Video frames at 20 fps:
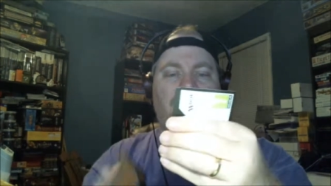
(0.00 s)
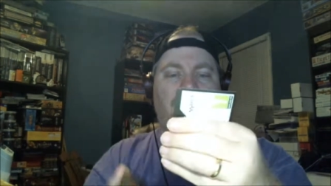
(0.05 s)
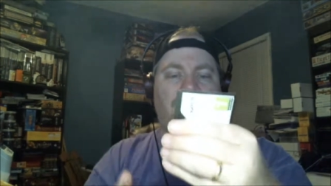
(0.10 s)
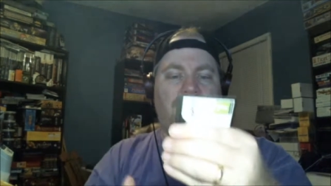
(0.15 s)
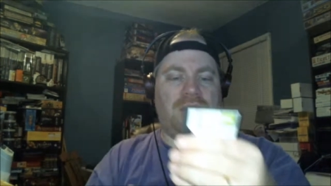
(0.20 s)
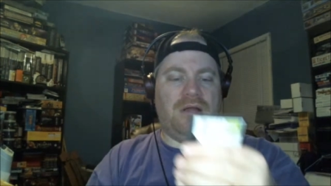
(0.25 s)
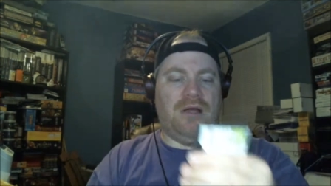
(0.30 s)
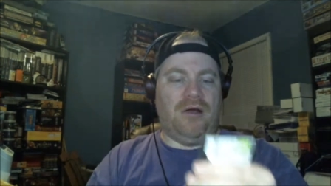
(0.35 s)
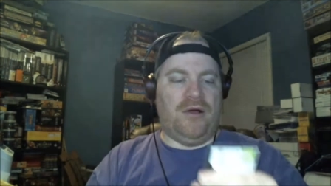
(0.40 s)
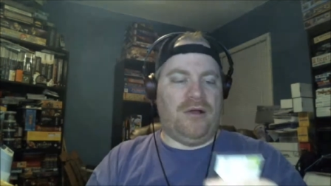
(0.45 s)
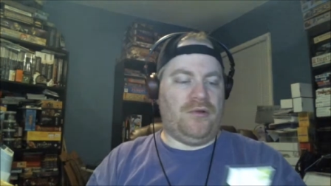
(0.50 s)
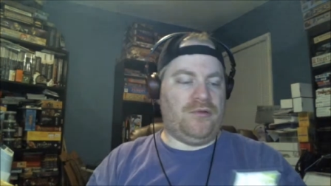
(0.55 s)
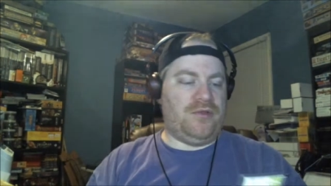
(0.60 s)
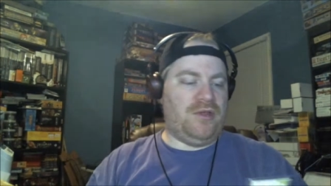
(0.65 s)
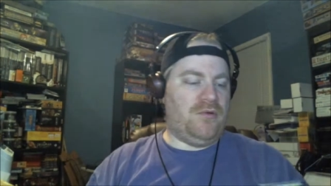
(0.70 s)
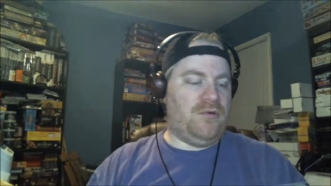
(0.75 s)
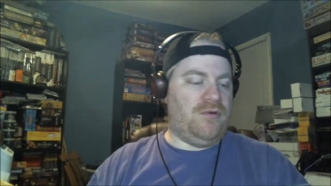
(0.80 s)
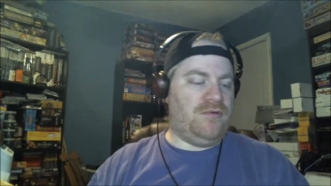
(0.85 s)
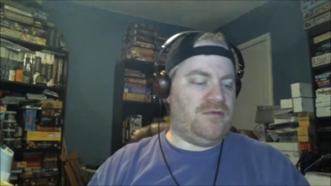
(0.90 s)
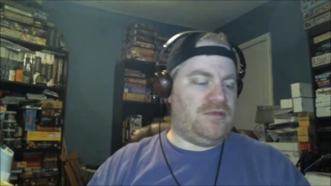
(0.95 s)
Now I don't think
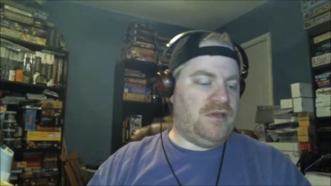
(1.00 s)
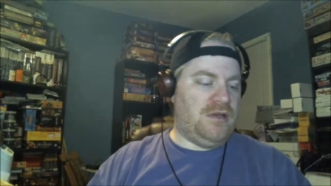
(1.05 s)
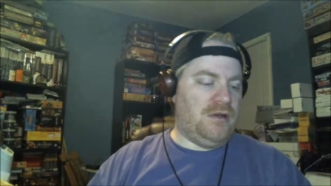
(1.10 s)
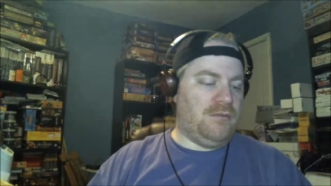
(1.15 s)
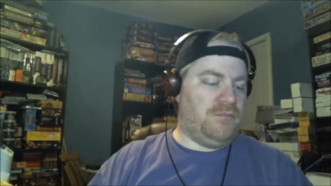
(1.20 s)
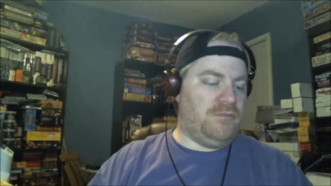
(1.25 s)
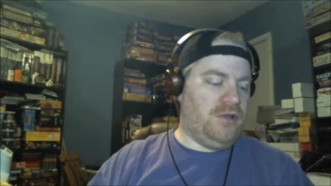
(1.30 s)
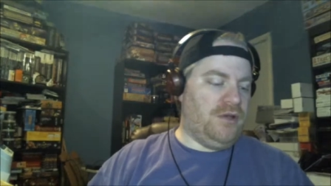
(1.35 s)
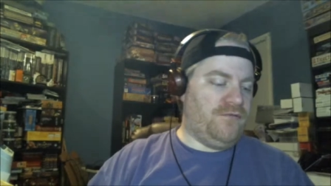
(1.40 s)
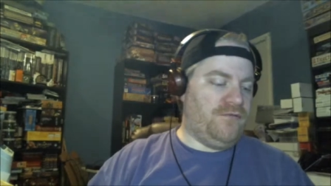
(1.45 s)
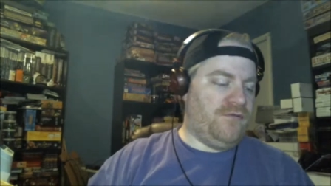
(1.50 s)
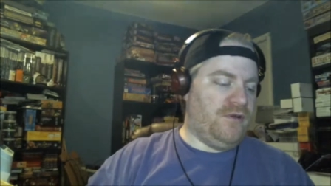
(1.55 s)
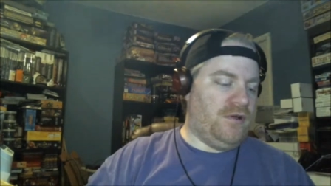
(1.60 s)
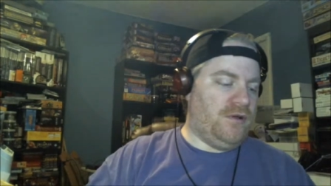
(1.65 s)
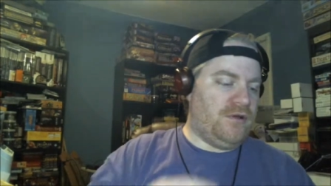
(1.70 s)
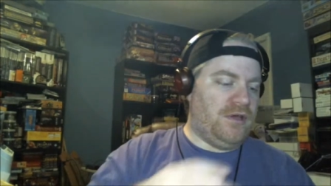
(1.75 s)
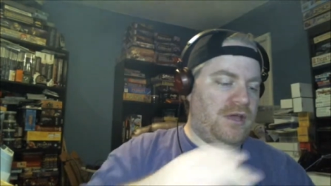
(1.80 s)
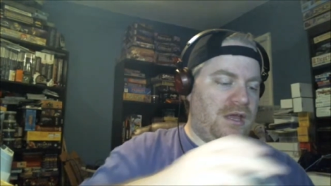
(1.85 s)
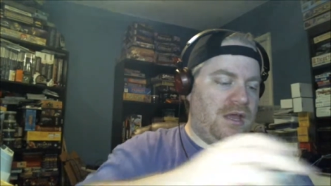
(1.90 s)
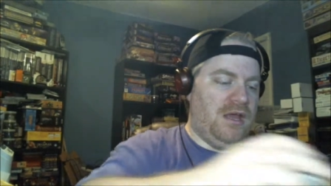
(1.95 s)
we've seen a Bloodfell
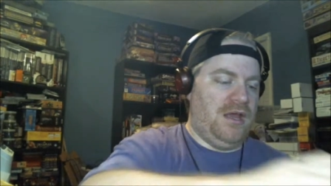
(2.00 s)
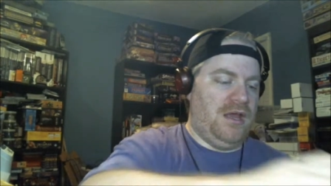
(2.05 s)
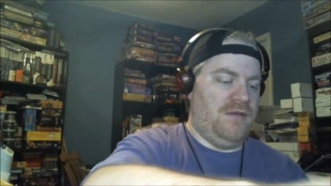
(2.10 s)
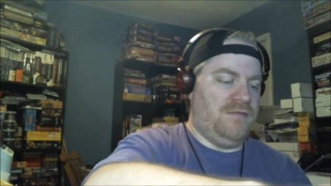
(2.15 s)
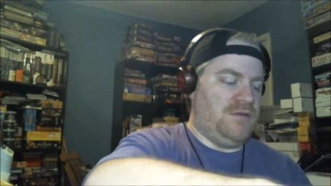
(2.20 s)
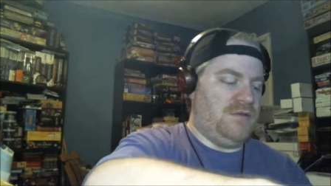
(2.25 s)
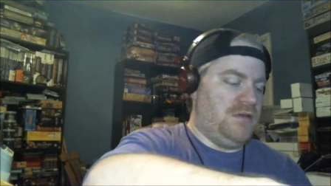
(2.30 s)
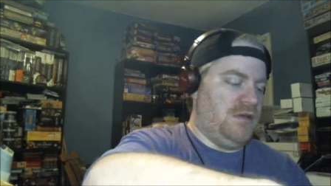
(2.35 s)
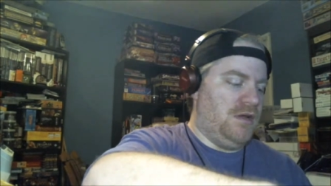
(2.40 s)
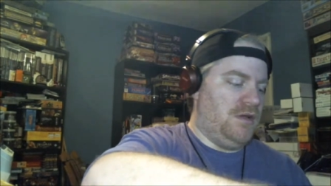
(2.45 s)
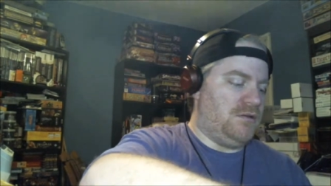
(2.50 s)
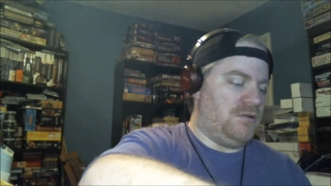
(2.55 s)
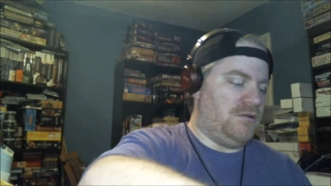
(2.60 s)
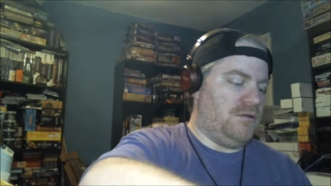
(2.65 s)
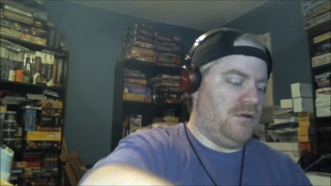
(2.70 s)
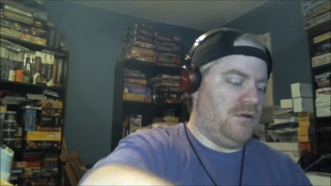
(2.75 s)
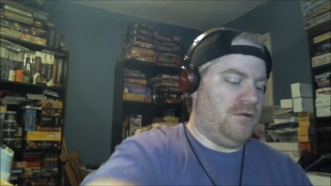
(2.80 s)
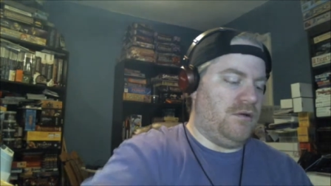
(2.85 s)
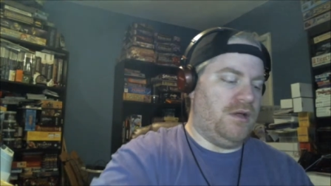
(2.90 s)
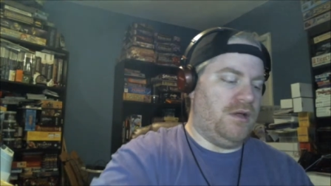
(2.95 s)
Caves yet, so I'll
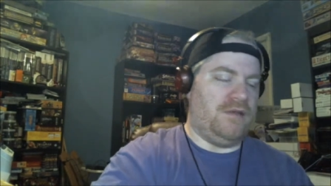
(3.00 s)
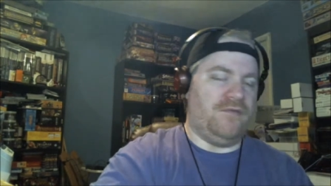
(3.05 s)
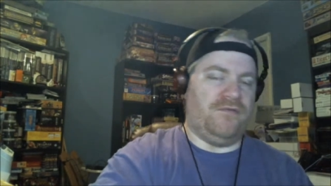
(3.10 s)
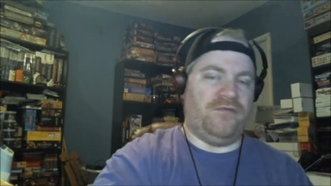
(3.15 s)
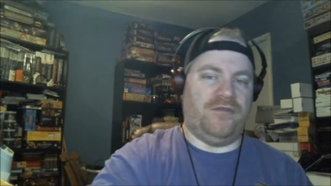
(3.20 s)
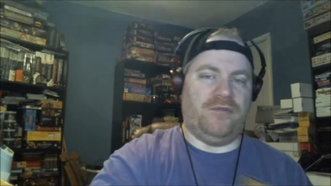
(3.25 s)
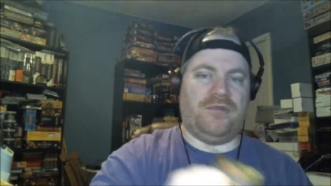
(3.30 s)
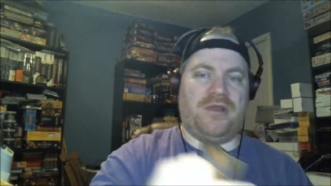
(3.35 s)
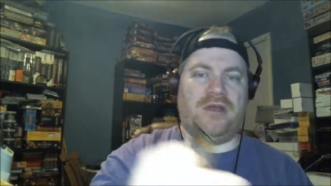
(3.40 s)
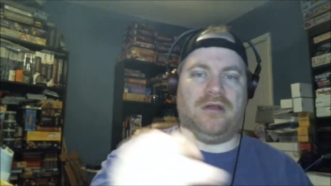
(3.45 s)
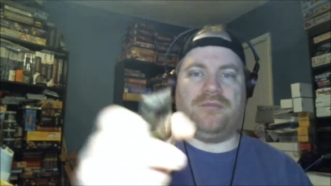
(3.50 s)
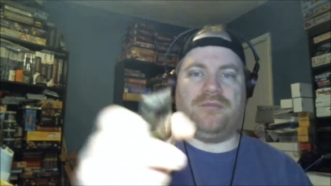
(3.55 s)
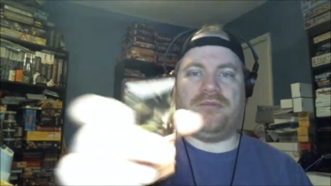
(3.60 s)
go ahead and flip that up